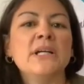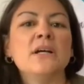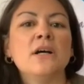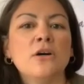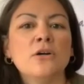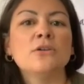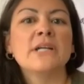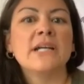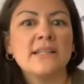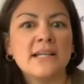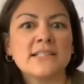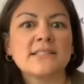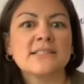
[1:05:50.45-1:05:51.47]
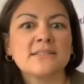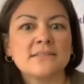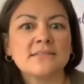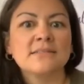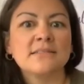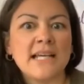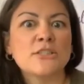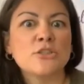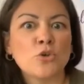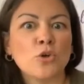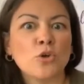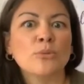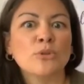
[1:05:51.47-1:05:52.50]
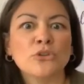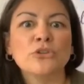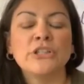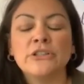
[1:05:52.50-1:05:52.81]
oh, okay, that's normal,